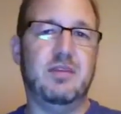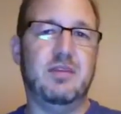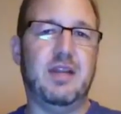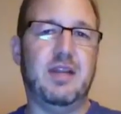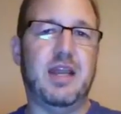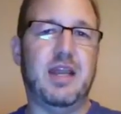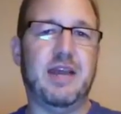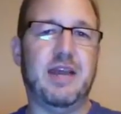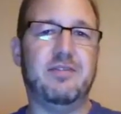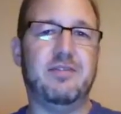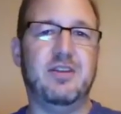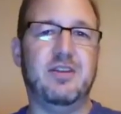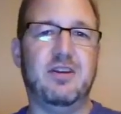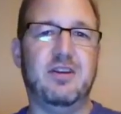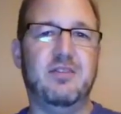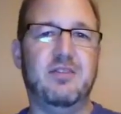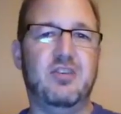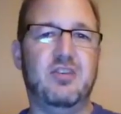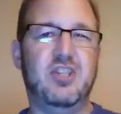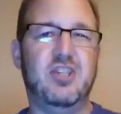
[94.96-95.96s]
have to
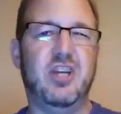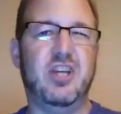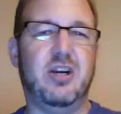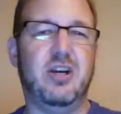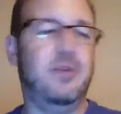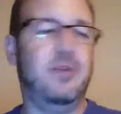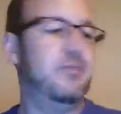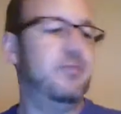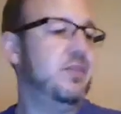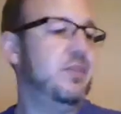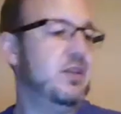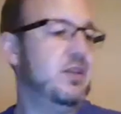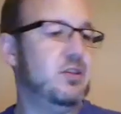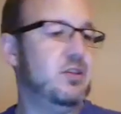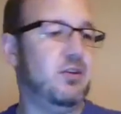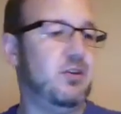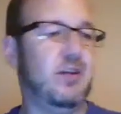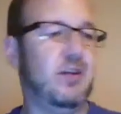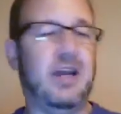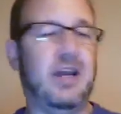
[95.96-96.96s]
share. So
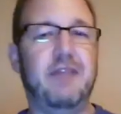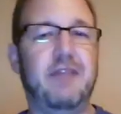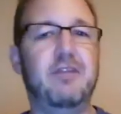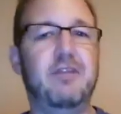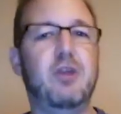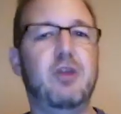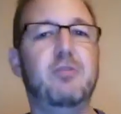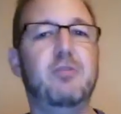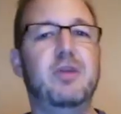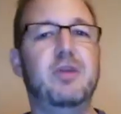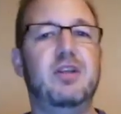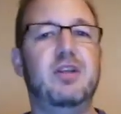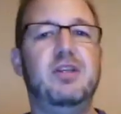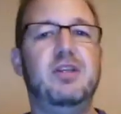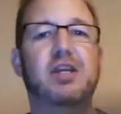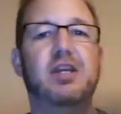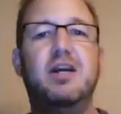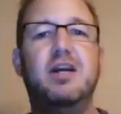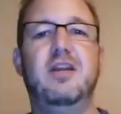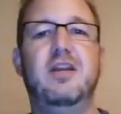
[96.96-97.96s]
I haven't opened it
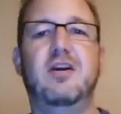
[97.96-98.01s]
yet.